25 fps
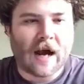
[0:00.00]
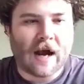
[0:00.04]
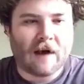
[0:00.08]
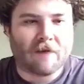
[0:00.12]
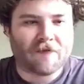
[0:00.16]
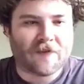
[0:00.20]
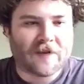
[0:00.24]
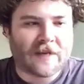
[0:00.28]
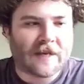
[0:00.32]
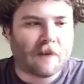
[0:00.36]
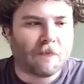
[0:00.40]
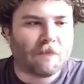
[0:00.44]

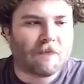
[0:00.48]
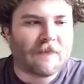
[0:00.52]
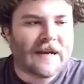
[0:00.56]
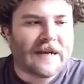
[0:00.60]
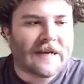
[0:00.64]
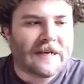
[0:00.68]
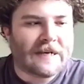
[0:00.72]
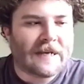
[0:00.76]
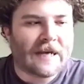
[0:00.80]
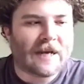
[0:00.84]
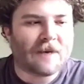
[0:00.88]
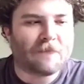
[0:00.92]
of the
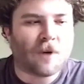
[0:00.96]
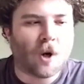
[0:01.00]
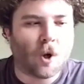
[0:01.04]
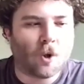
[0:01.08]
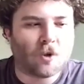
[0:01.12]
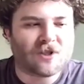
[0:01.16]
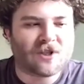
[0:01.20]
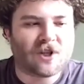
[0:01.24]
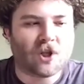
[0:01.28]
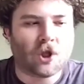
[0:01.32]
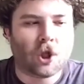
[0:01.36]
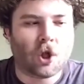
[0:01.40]
immediate
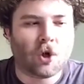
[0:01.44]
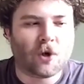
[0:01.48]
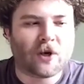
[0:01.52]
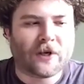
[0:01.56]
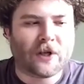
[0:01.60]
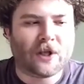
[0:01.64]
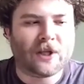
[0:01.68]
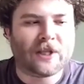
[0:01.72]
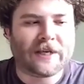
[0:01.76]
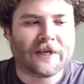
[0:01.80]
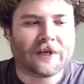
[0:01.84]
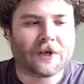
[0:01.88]

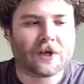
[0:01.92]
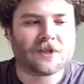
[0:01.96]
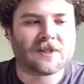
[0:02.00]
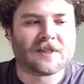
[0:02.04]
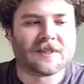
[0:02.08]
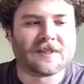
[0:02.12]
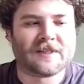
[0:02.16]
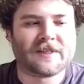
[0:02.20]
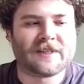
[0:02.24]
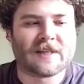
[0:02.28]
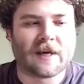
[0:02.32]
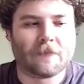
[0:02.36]
post-colonial leaders
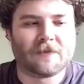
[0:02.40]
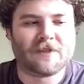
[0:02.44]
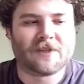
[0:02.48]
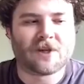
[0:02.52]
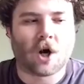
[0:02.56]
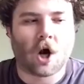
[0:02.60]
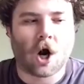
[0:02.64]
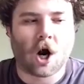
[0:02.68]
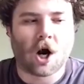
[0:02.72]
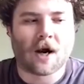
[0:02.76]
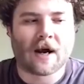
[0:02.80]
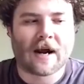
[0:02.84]
in
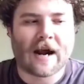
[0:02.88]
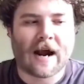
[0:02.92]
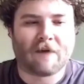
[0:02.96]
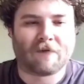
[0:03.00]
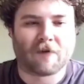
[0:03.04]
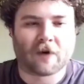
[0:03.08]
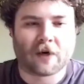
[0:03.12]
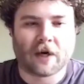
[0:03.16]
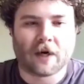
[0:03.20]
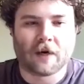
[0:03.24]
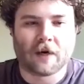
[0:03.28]
sub-Saharan Africa.